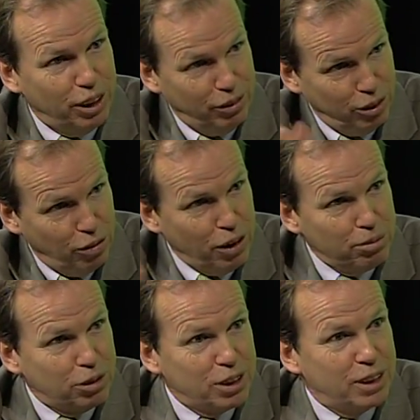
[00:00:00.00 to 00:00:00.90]

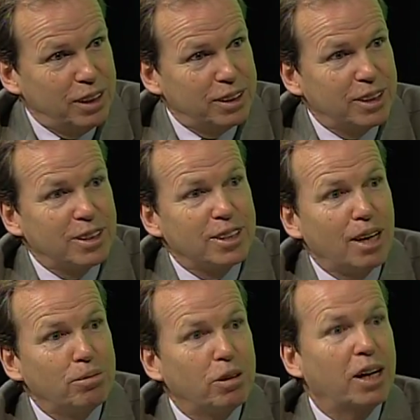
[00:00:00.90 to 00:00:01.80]
November into
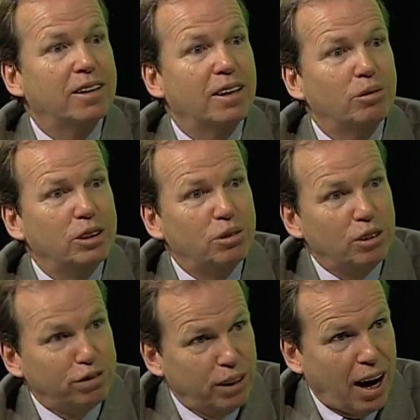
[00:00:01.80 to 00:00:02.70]
December, and then we
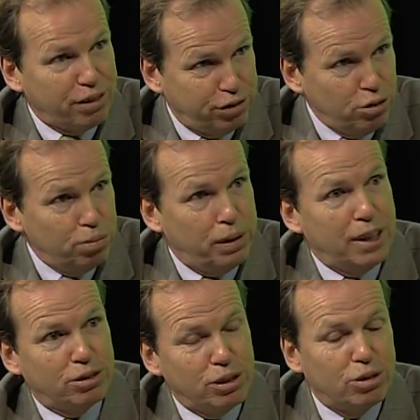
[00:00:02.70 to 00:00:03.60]
do our food
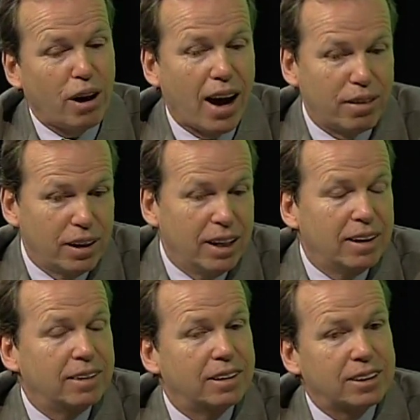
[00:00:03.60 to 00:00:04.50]
pantry drive
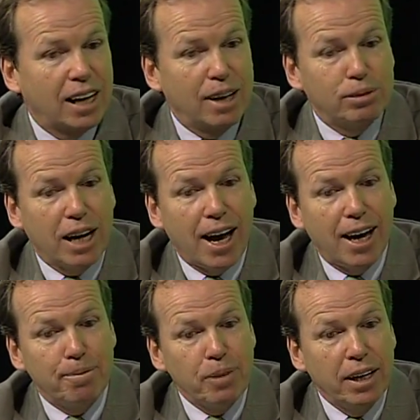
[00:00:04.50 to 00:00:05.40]
the same
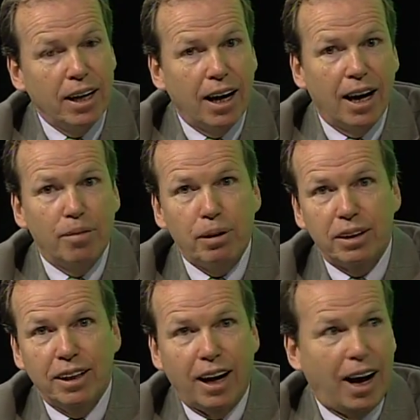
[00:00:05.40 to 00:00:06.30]
time.
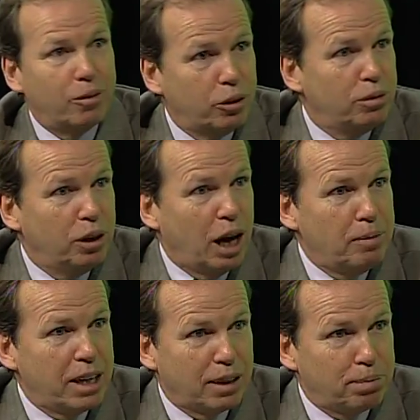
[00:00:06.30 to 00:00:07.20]
But I
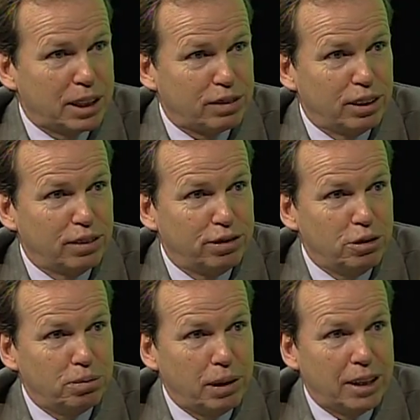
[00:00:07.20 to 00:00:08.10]
make a pitch for the
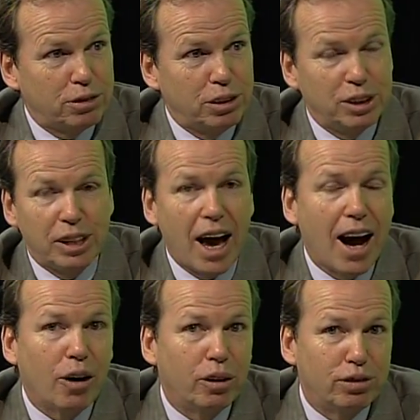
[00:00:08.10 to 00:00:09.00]
food pantries
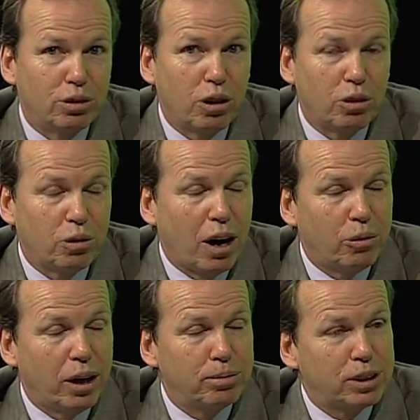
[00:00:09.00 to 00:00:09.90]
now. If you go to our
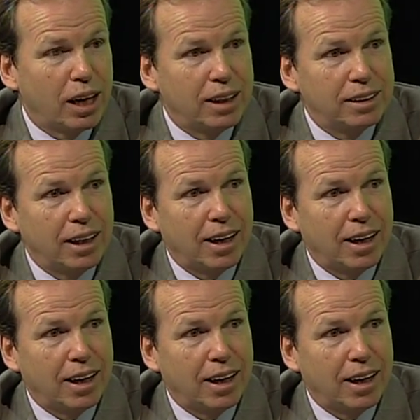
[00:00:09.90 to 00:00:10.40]
website,